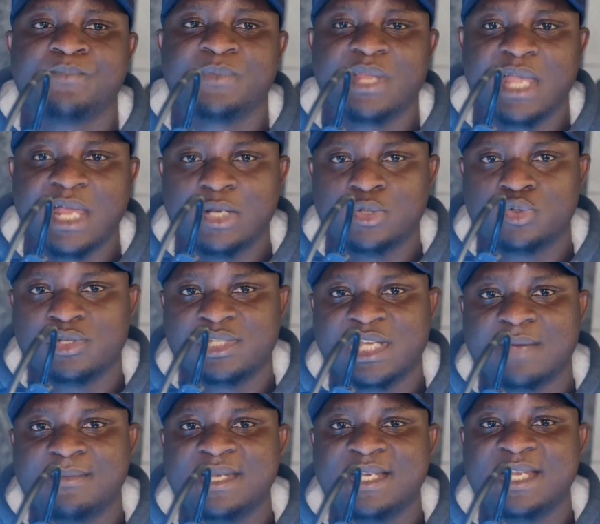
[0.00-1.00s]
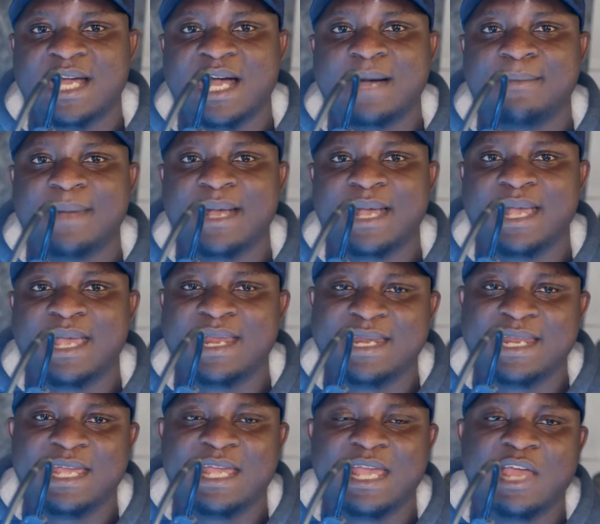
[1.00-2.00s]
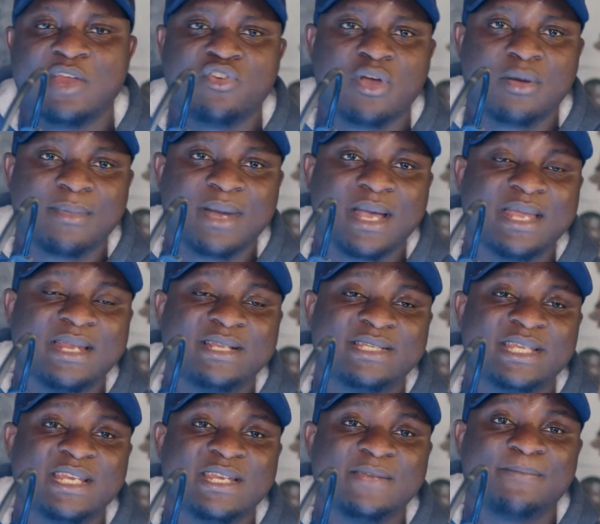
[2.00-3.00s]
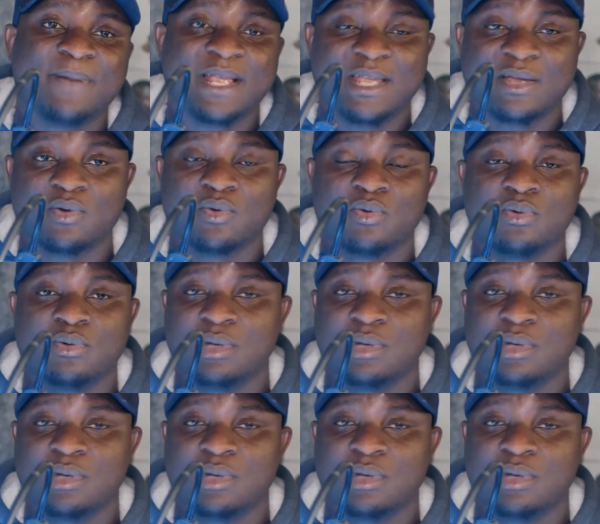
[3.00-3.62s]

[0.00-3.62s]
and social media ama and your mind is any paye no